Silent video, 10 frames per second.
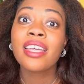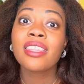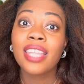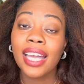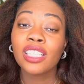
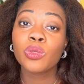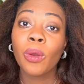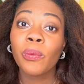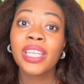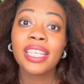that is when
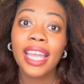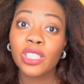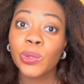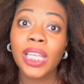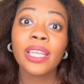we can
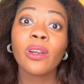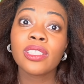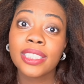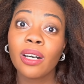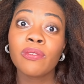extricate
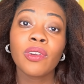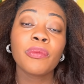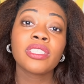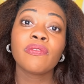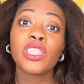ourselves from
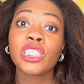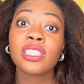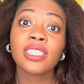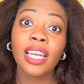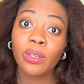this vicious
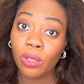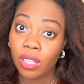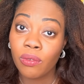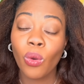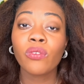cycle
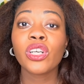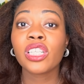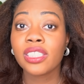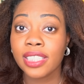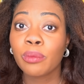of
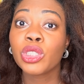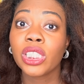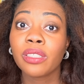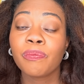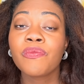
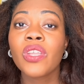overconsumption.